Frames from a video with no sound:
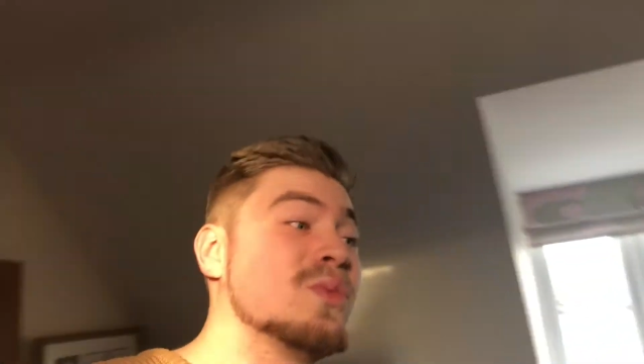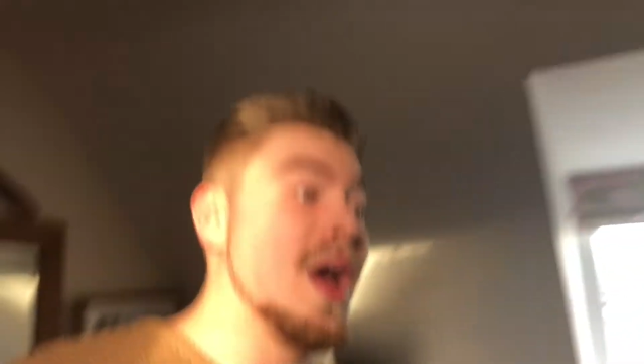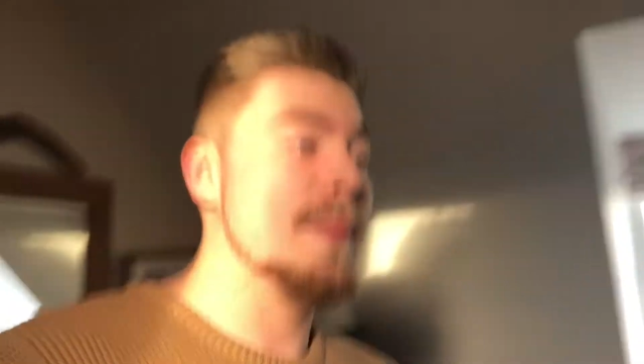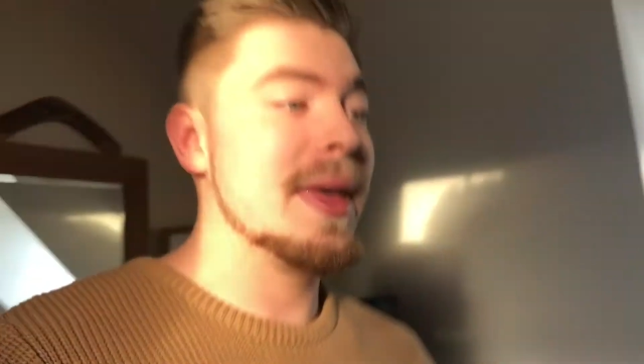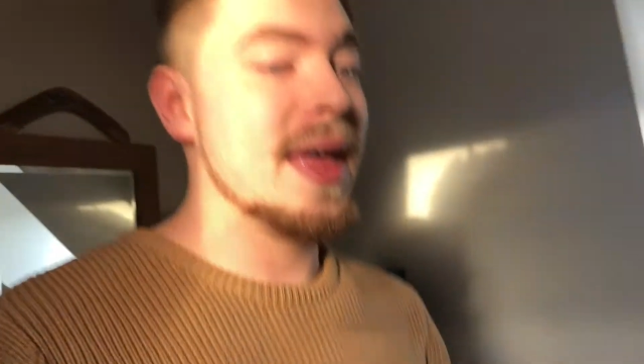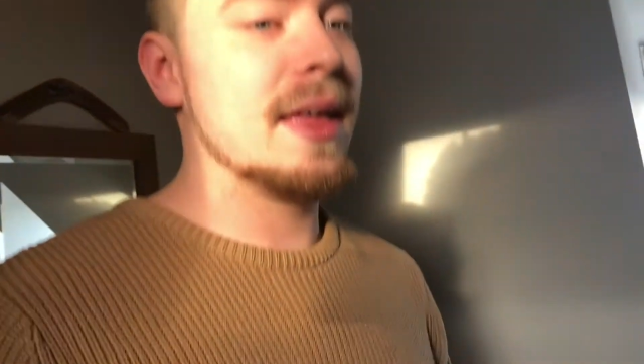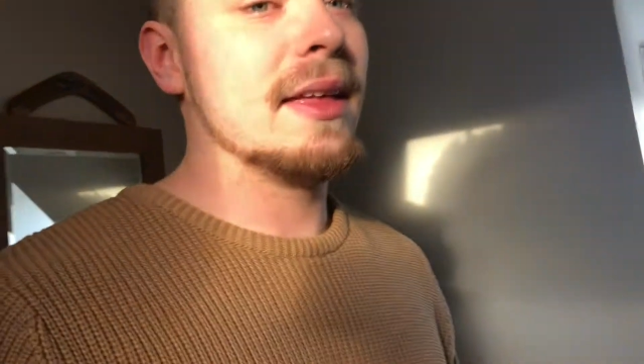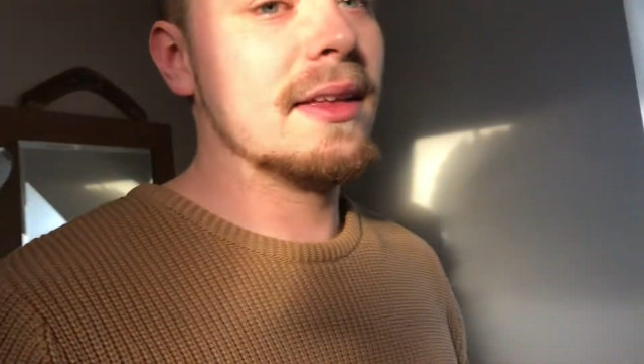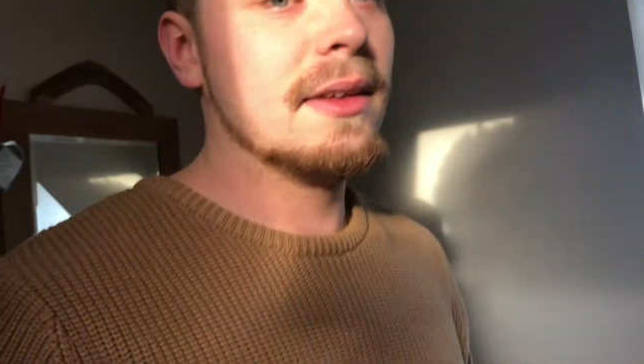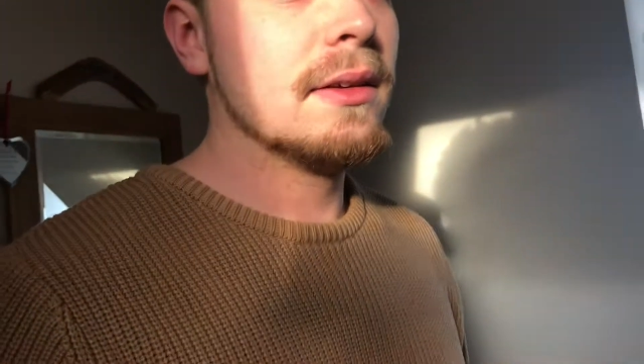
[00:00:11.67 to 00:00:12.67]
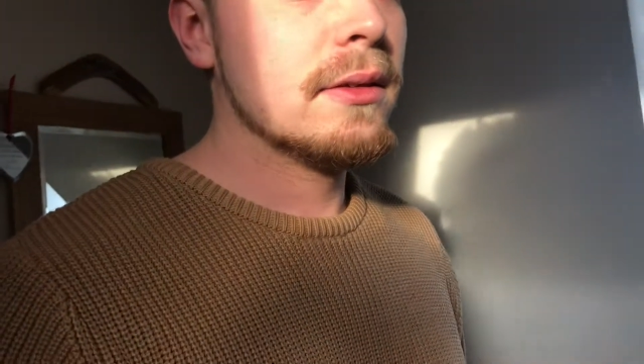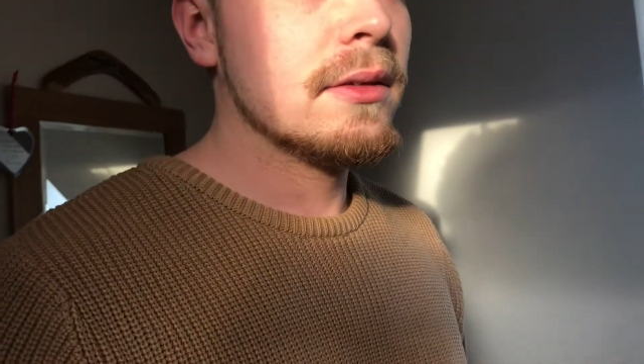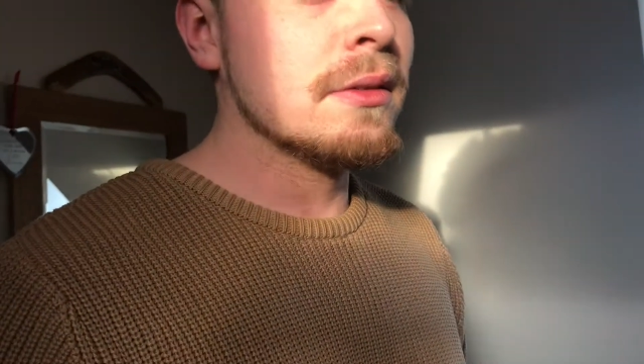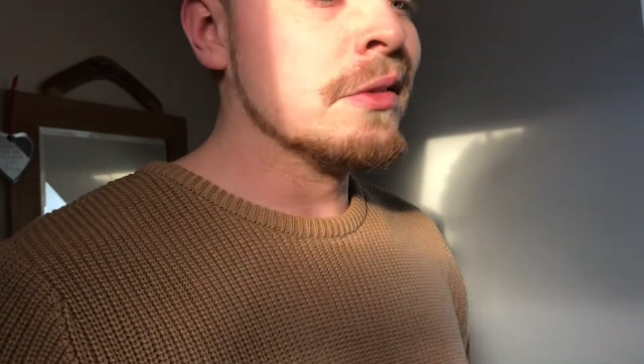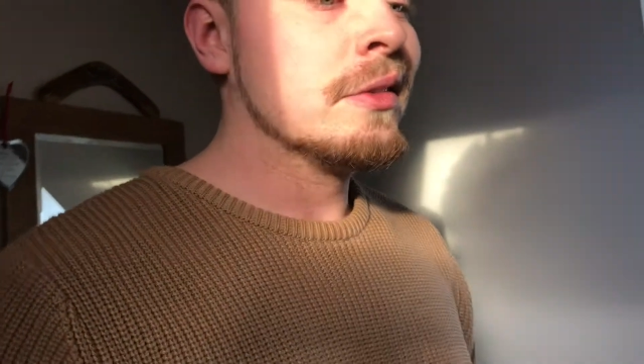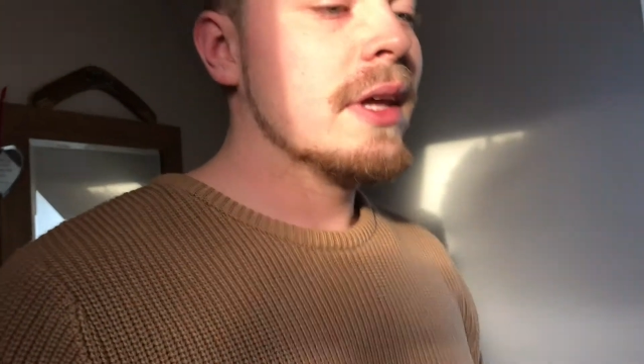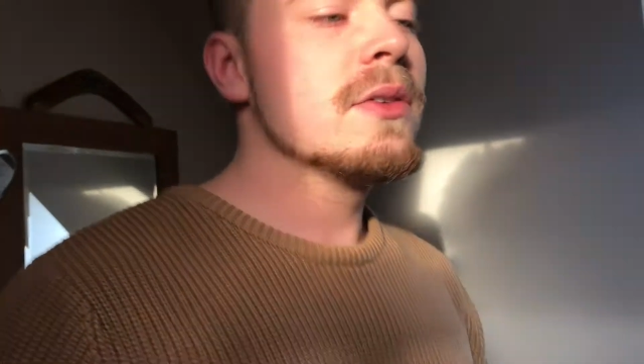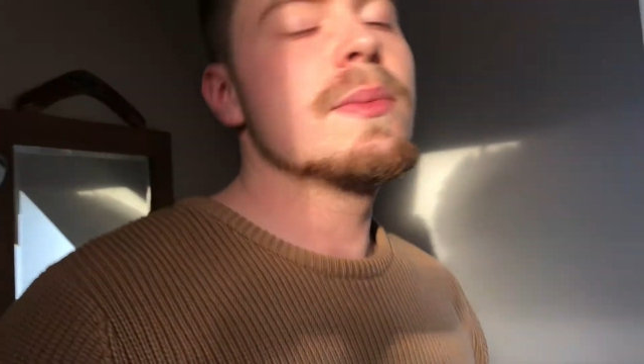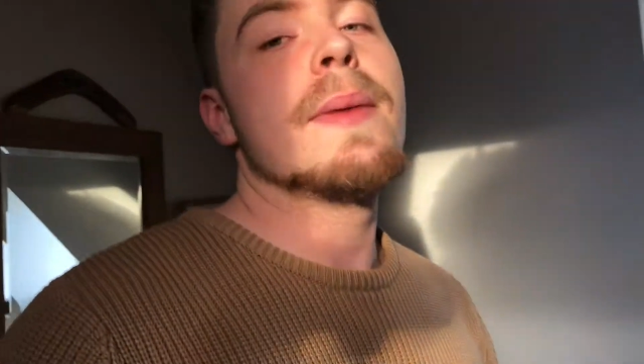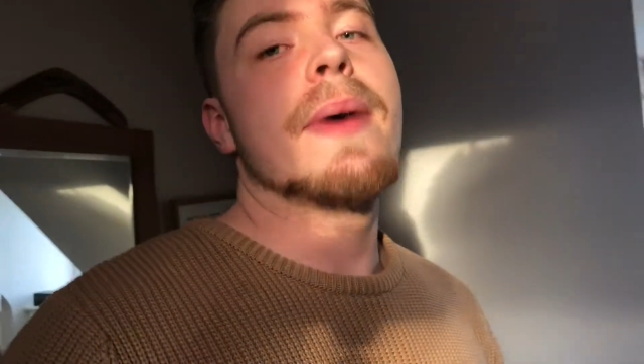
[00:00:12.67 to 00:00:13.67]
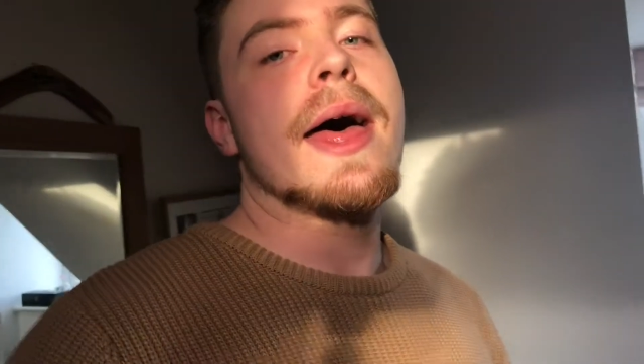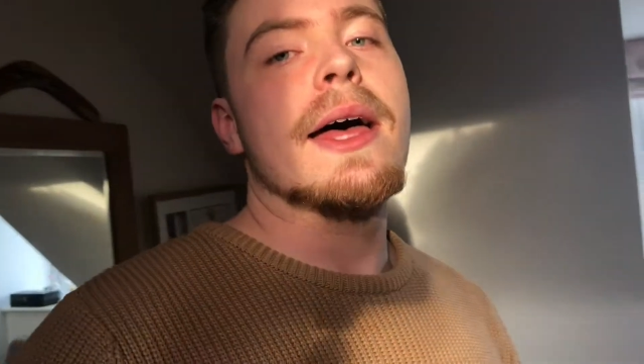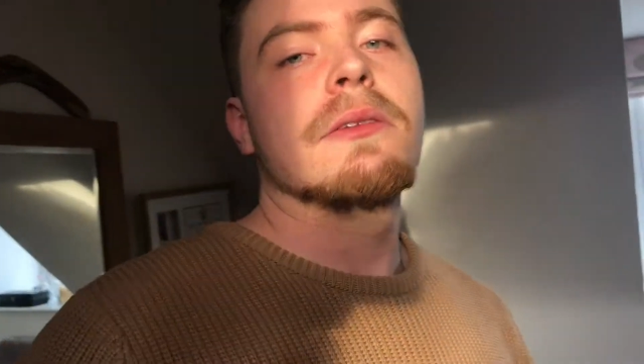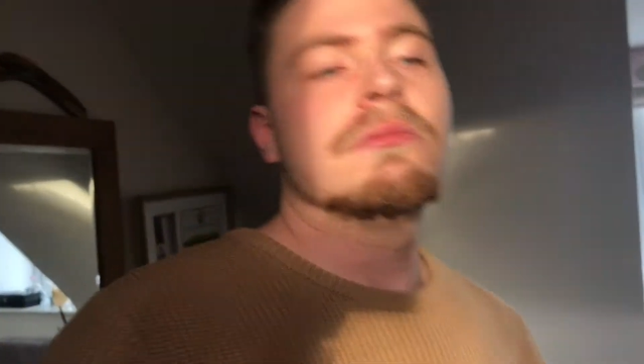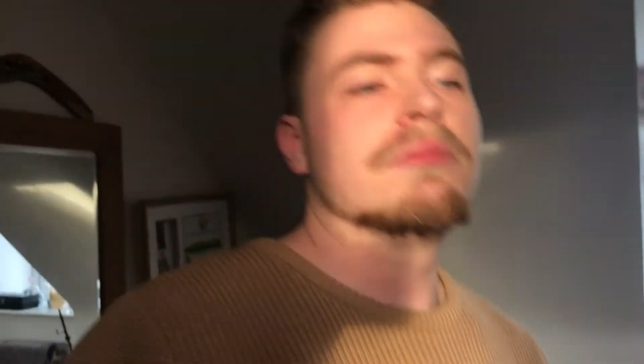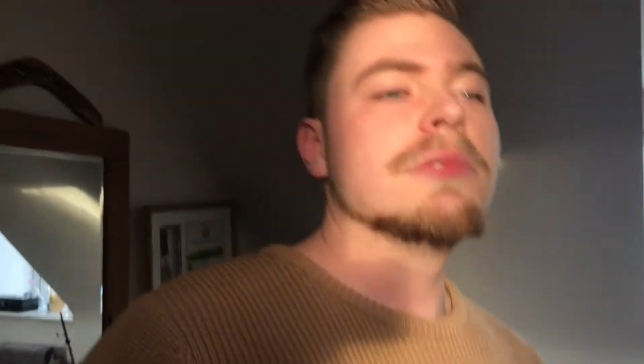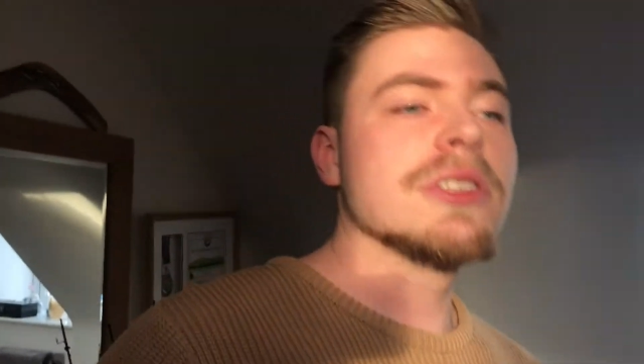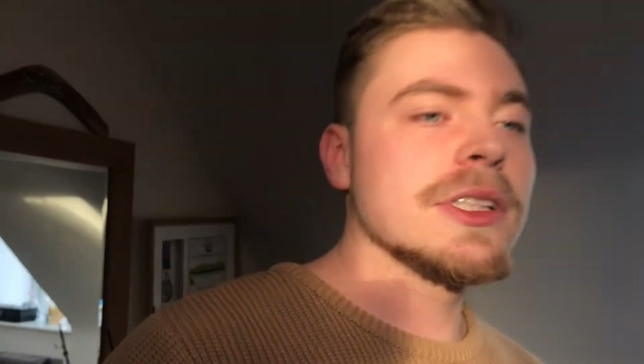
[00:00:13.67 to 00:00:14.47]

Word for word: a bit, it was a bit bare, just